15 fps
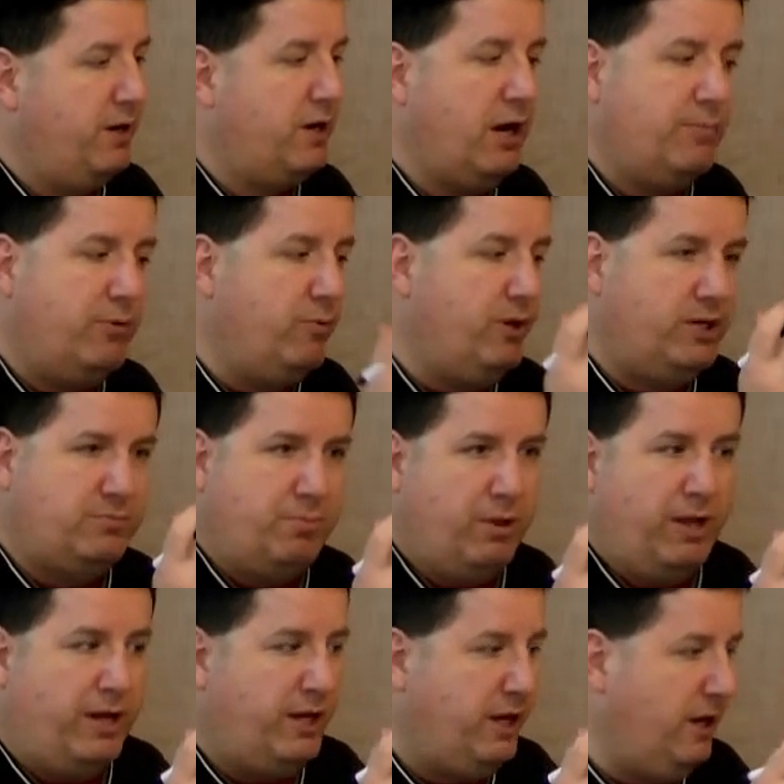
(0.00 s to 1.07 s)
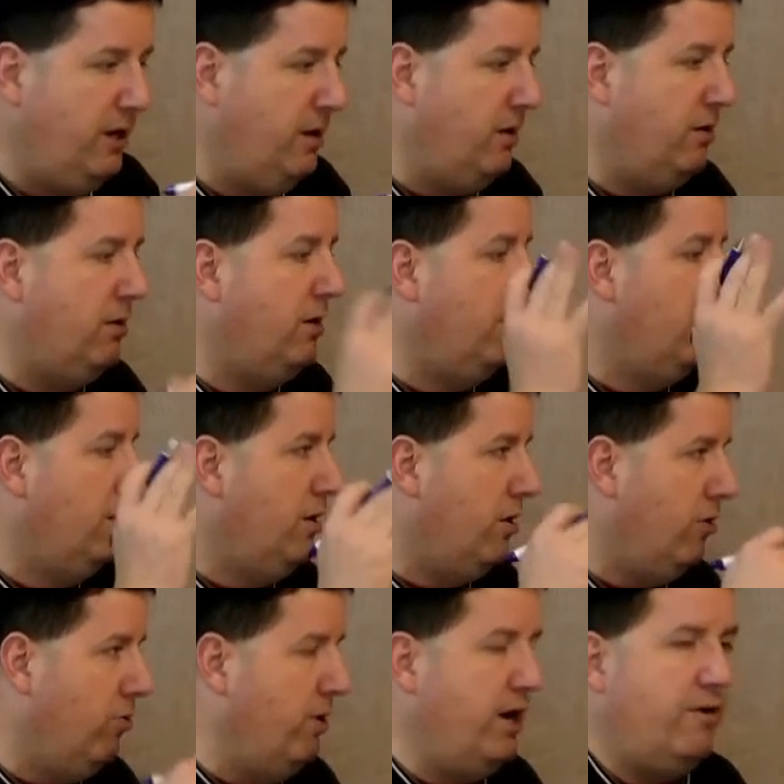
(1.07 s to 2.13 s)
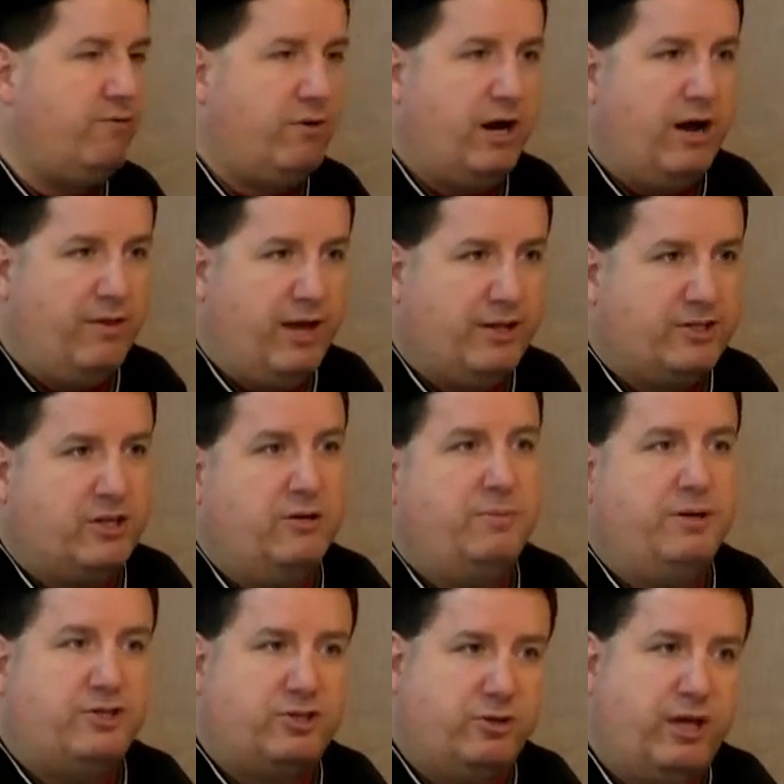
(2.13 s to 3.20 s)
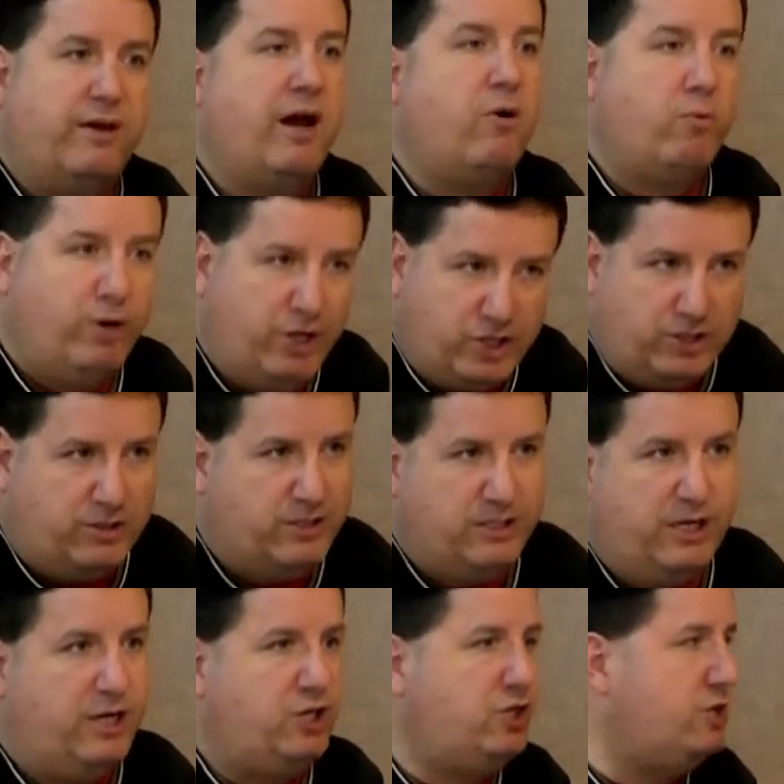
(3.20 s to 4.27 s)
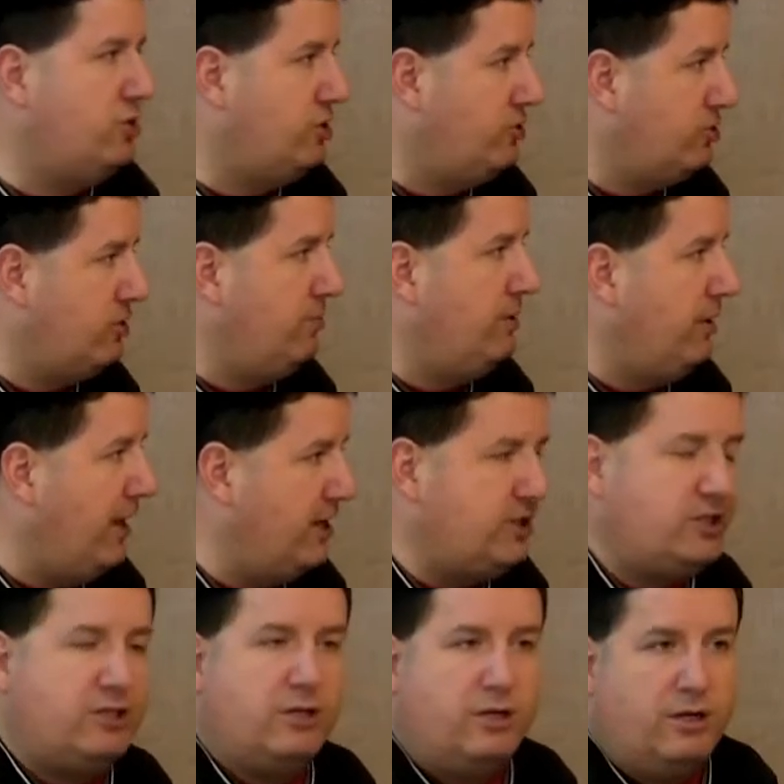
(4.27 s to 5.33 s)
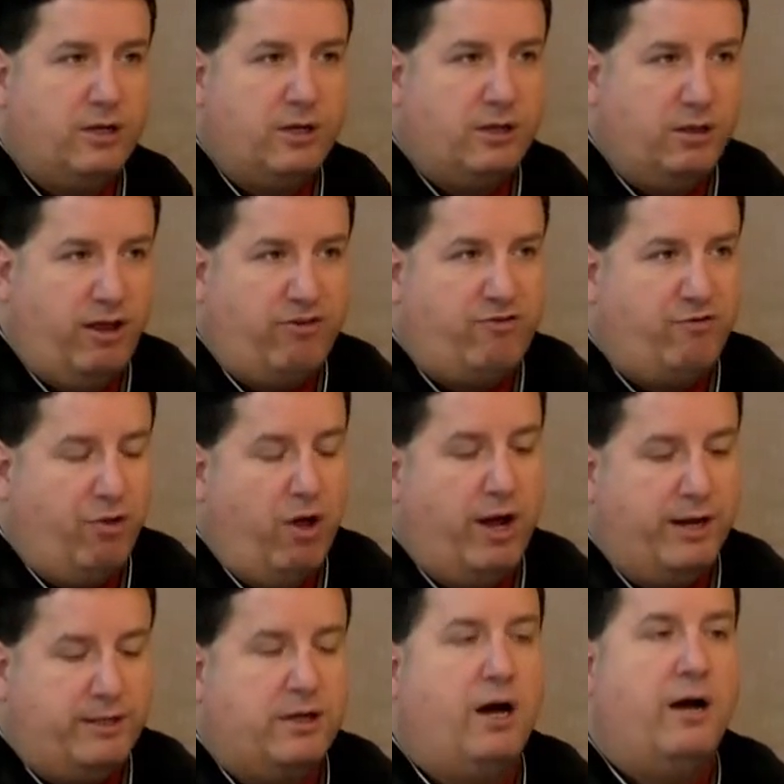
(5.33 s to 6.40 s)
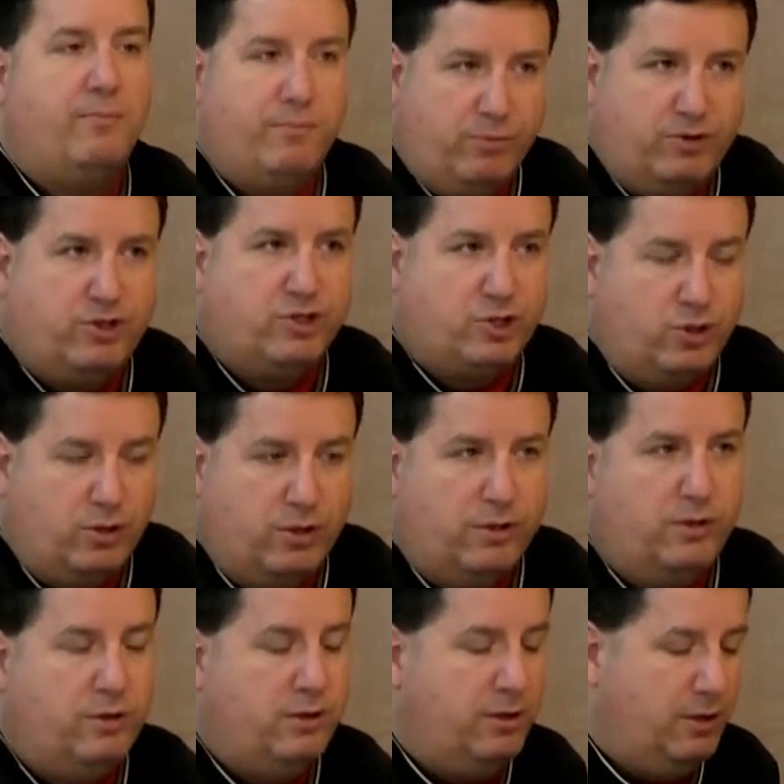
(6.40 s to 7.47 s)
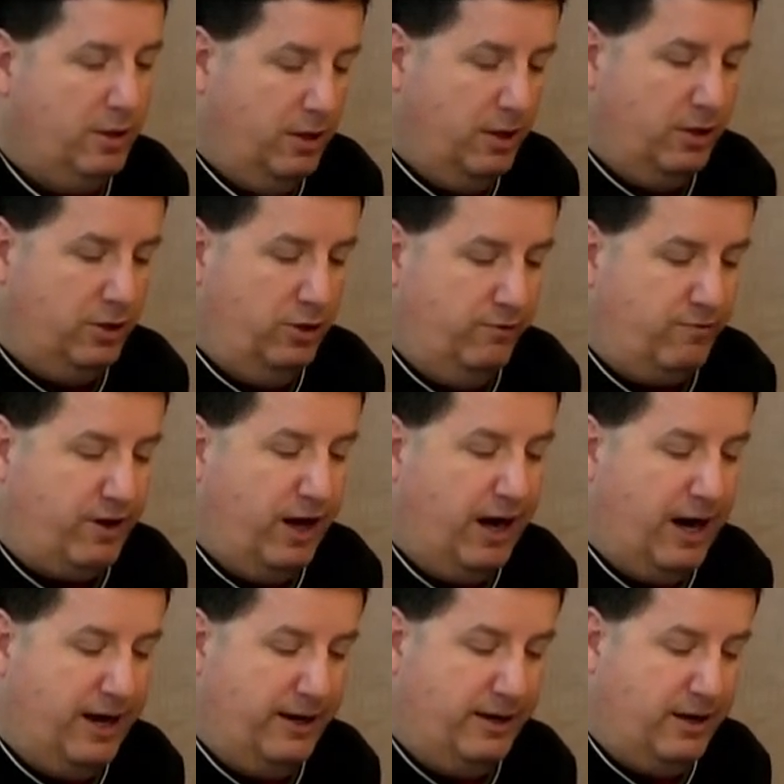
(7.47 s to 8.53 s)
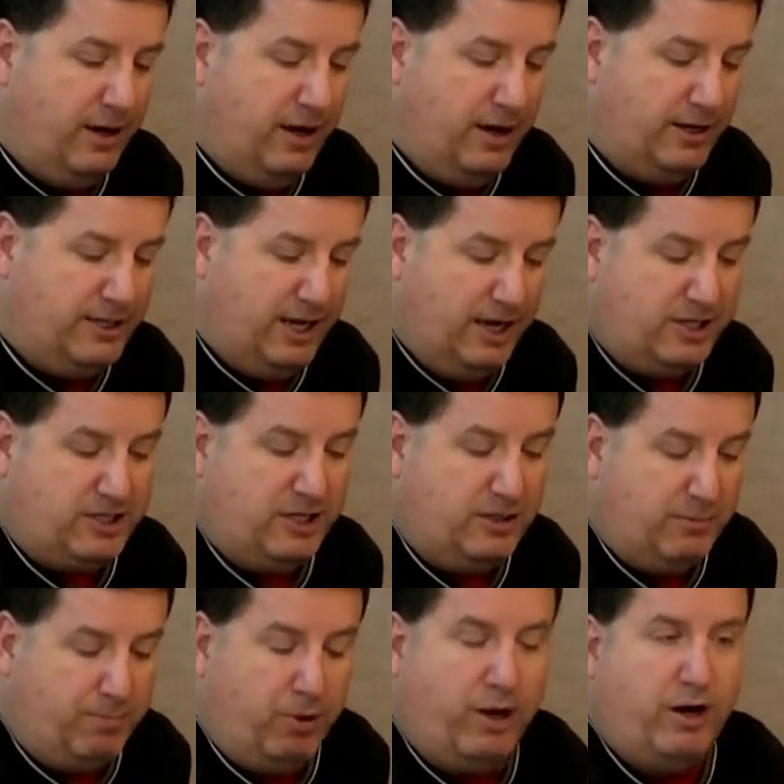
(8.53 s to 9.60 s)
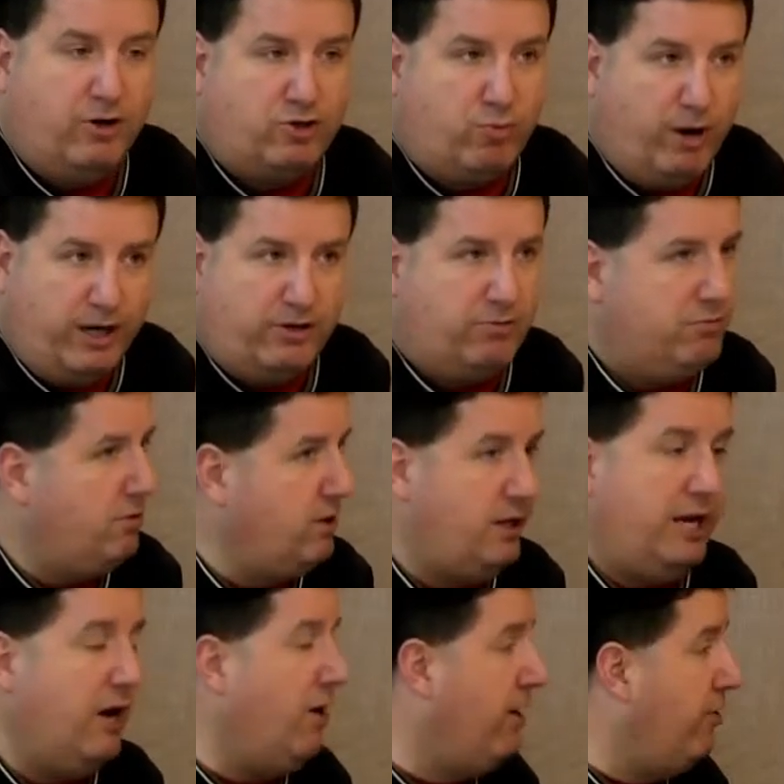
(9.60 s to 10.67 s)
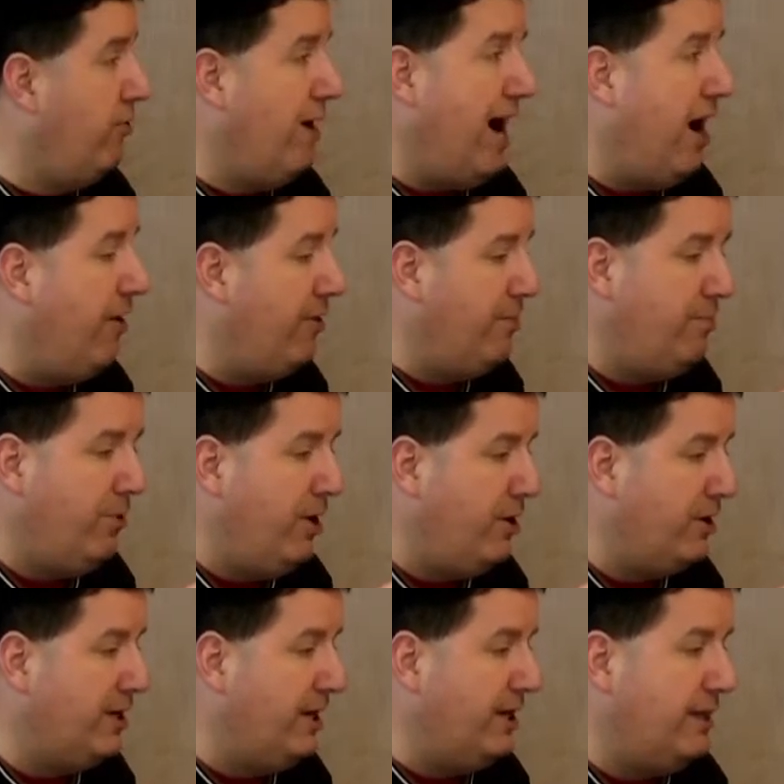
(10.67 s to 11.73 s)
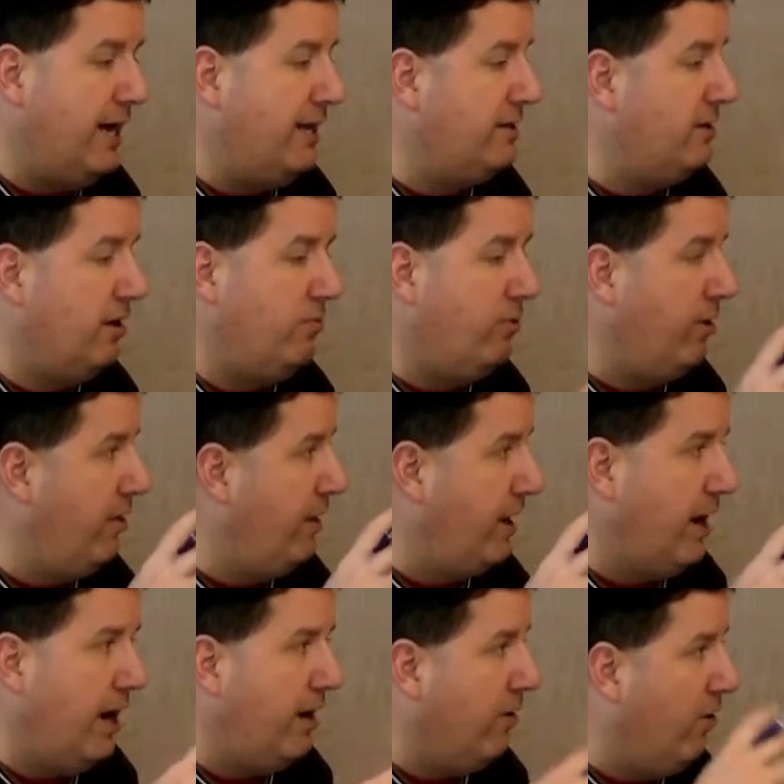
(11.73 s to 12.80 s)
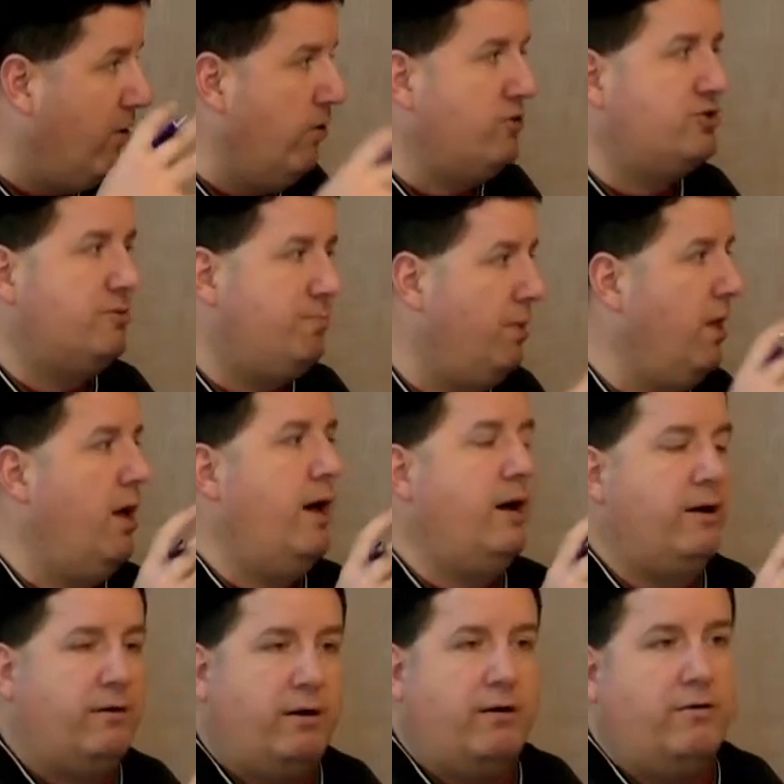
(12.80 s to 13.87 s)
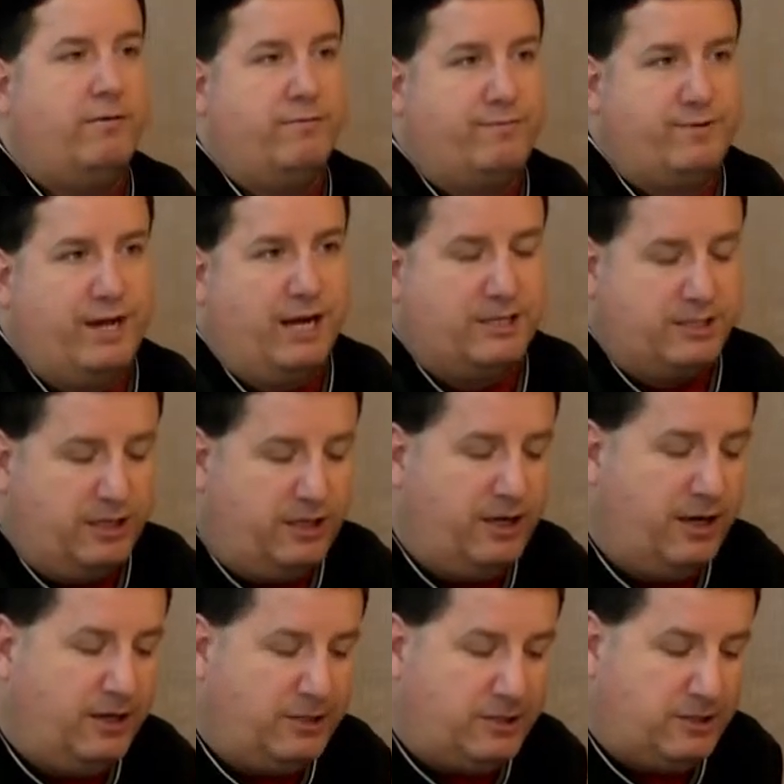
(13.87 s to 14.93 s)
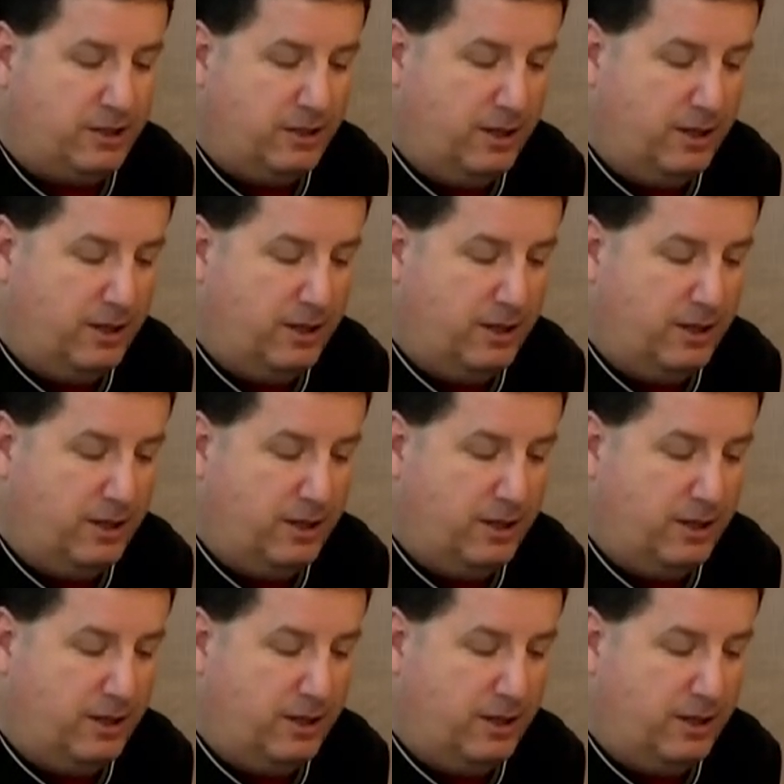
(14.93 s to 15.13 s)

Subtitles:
a couple weeks playing here, or whatever, how that's going to be. So they got regionalization, so there's going to be less flying time, which is good. You've got testing the players regularly. Now, I don't know how they plan on getting that done, whether they got a whole supply of testing kits.